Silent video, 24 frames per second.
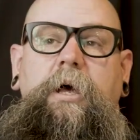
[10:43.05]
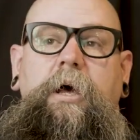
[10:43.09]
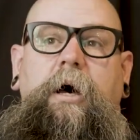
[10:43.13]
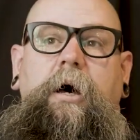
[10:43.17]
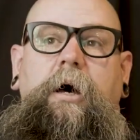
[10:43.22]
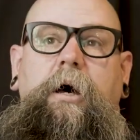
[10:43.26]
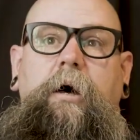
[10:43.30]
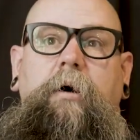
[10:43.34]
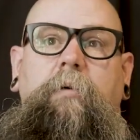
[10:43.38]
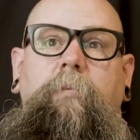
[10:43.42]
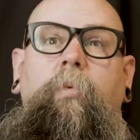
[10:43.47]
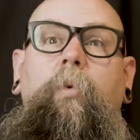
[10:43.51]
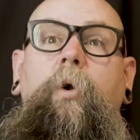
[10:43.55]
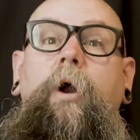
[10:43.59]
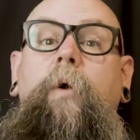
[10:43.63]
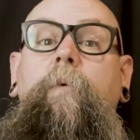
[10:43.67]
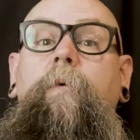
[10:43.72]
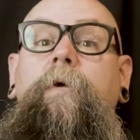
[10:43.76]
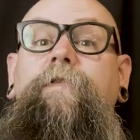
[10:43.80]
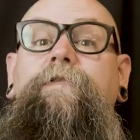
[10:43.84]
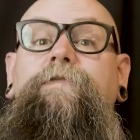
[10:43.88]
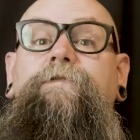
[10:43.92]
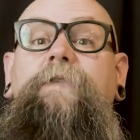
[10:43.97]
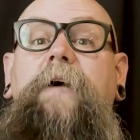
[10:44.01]
where
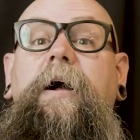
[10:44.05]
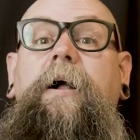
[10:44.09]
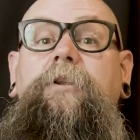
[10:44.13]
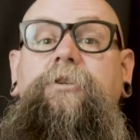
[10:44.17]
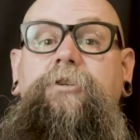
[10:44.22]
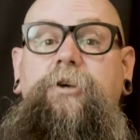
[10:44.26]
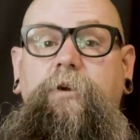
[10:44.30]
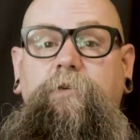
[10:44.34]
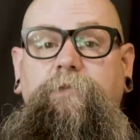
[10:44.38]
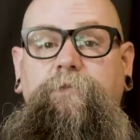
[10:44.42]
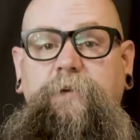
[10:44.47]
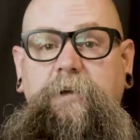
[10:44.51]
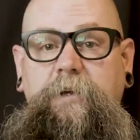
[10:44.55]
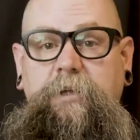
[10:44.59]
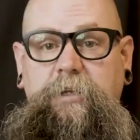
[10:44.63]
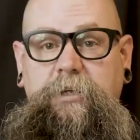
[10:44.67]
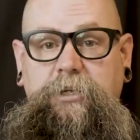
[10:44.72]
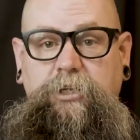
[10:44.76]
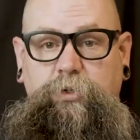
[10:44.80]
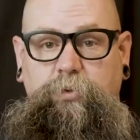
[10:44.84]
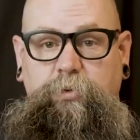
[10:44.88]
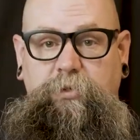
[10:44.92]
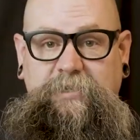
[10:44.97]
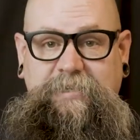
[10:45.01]
we felt our
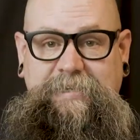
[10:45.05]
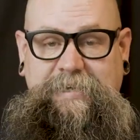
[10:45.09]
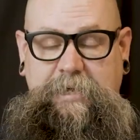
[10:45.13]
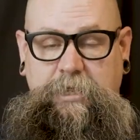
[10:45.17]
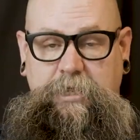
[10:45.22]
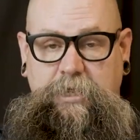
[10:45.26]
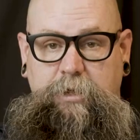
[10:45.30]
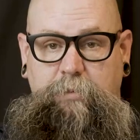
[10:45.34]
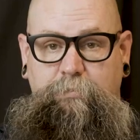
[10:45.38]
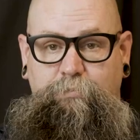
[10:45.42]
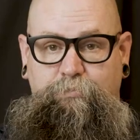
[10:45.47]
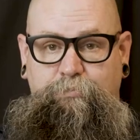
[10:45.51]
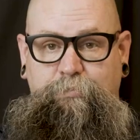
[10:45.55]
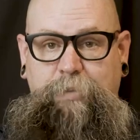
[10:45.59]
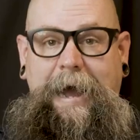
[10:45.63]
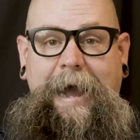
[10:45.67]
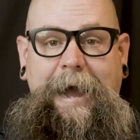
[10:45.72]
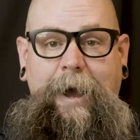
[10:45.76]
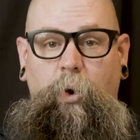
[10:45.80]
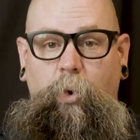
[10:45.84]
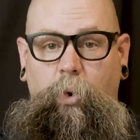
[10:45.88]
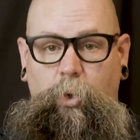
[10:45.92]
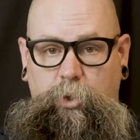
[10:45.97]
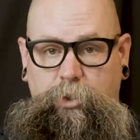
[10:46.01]
feelings, was in the
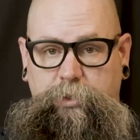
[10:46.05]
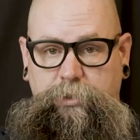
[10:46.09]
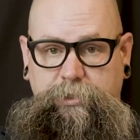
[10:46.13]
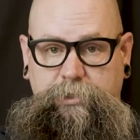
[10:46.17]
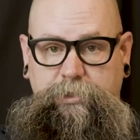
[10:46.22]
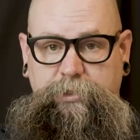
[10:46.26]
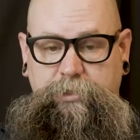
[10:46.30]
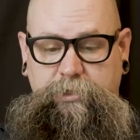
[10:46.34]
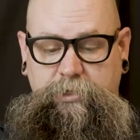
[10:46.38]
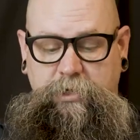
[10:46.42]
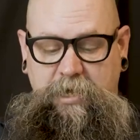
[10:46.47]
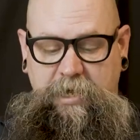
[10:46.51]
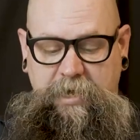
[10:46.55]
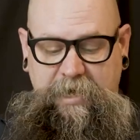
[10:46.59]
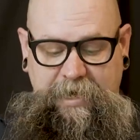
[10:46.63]
bowels.